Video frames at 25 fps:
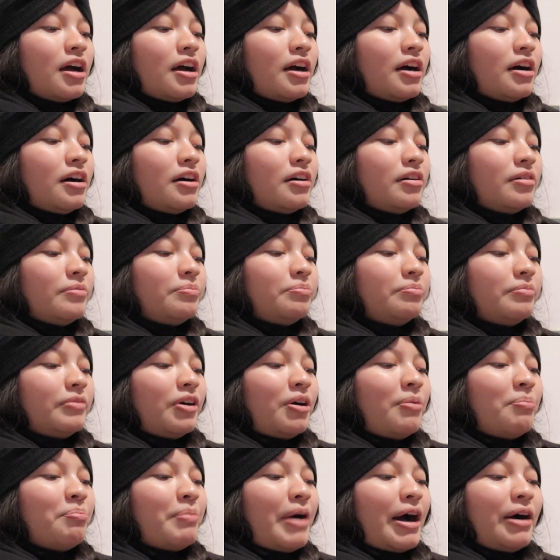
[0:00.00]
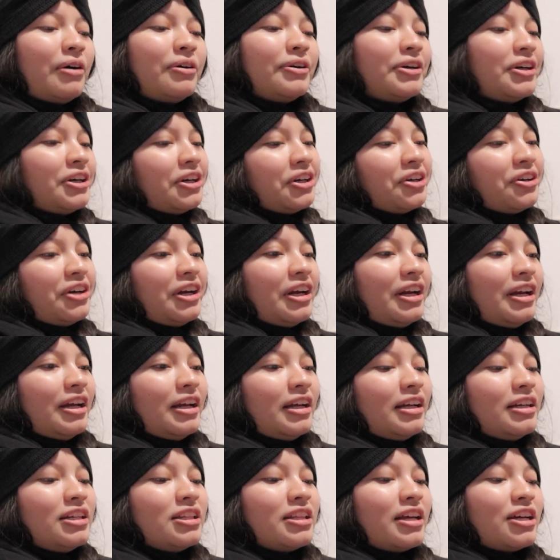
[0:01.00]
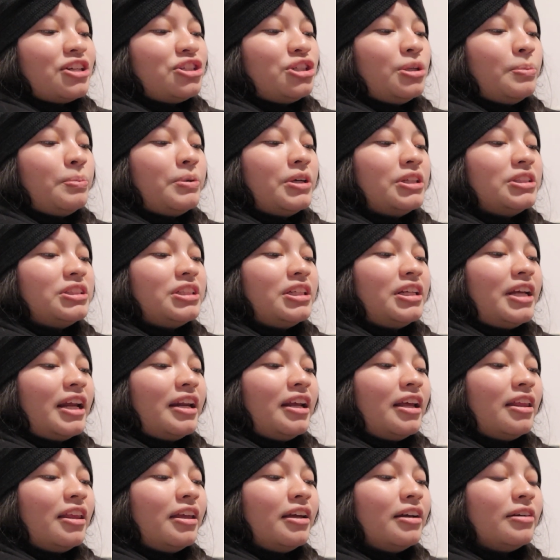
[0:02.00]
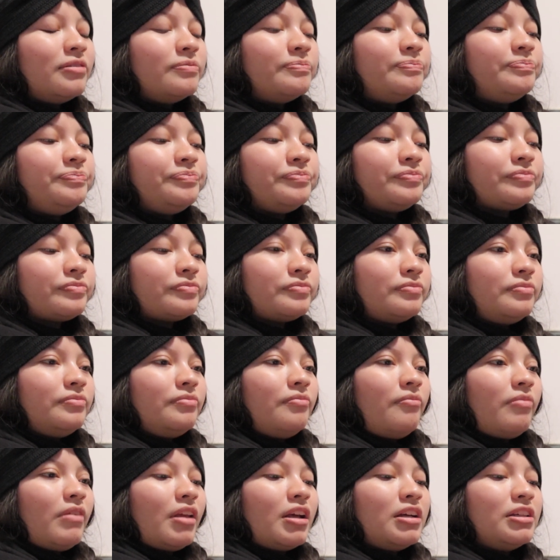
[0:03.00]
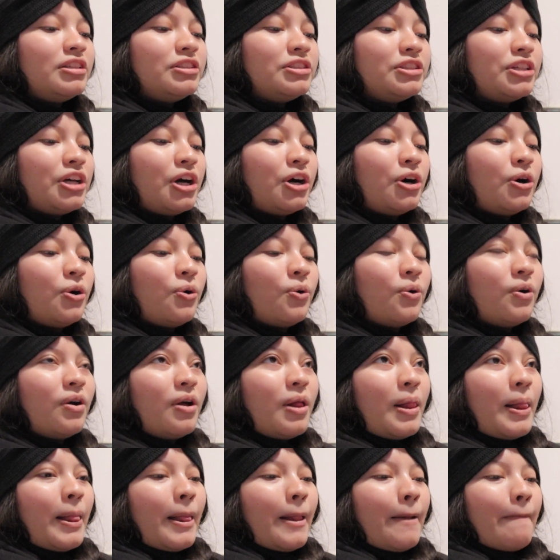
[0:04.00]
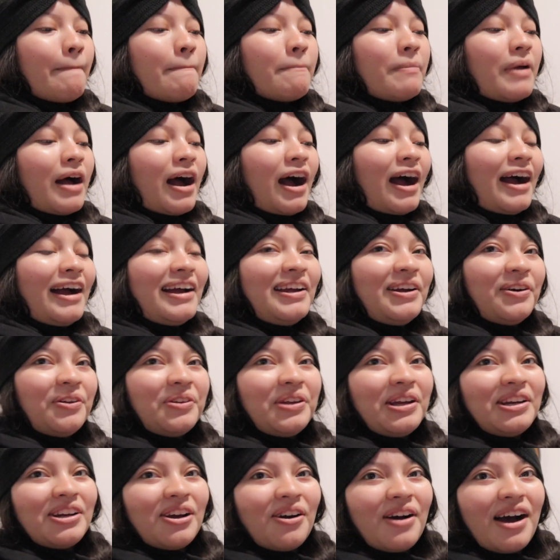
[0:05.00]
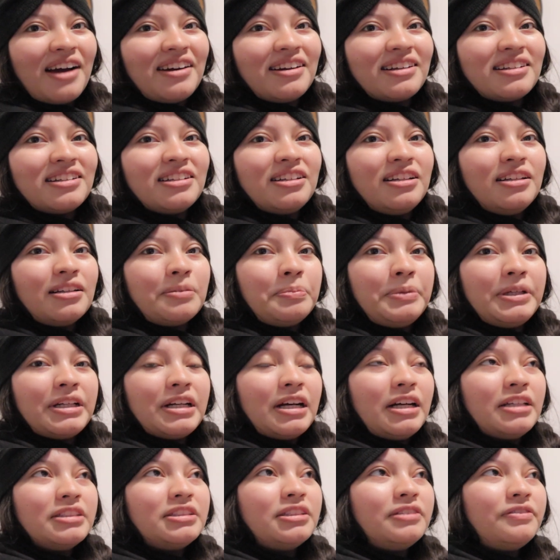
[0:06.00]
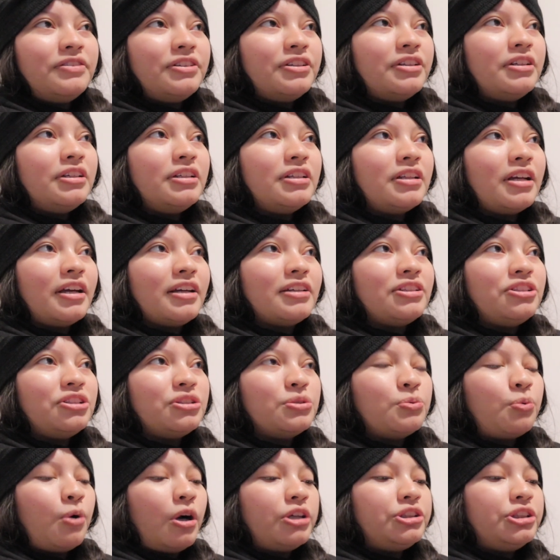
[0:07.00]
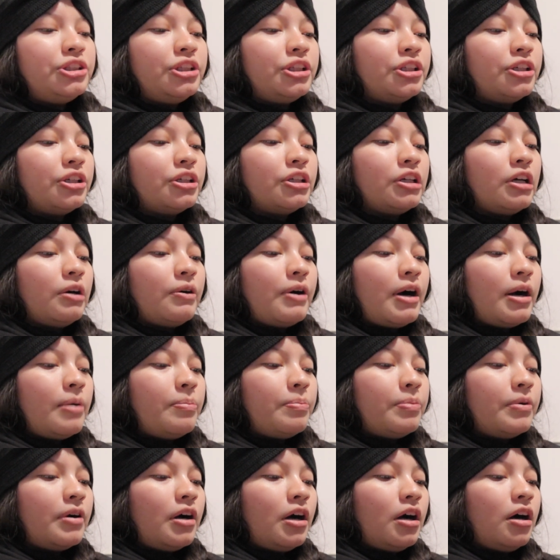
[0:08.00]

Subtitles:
amount or ingredient that she puts in anything. So I only know how to cook because of her, like just watching her grow up.